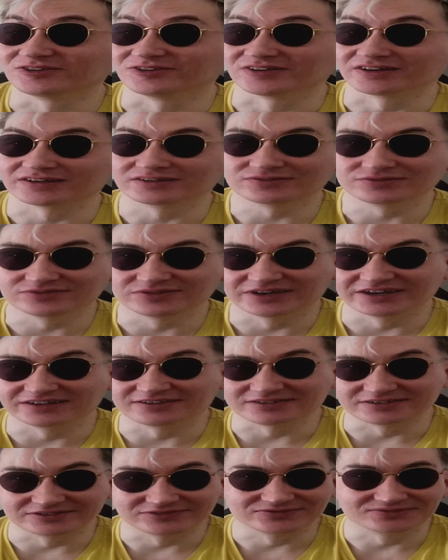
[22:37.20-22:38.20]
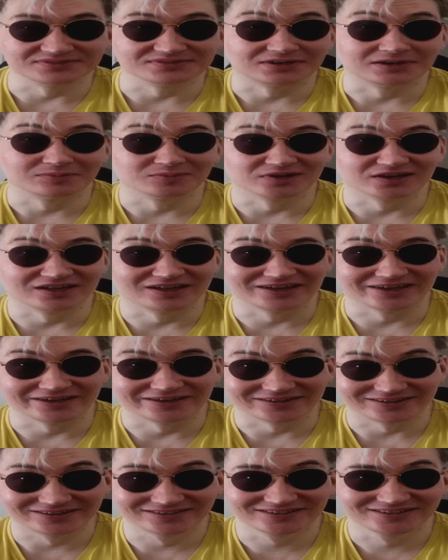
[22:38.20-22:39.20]
going to hell if I'm
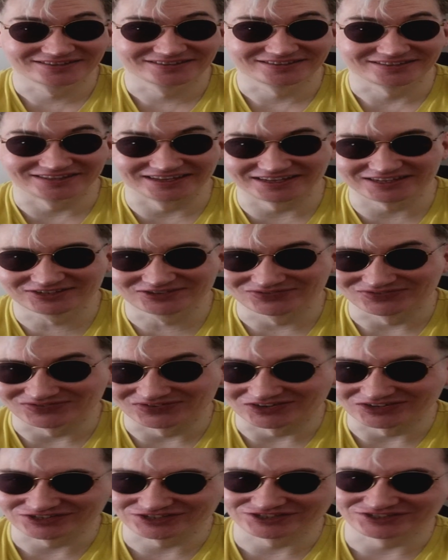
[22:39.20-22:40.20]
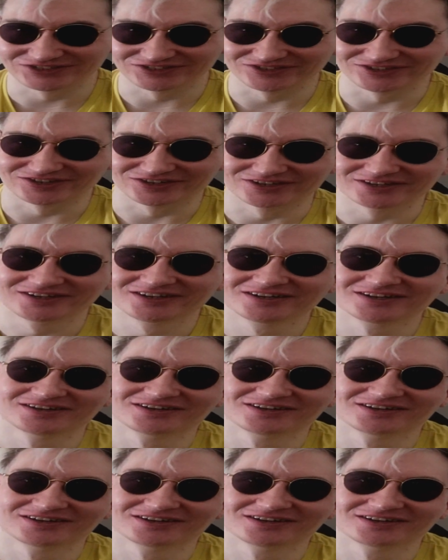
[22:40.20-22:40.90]
lying, that's for sure.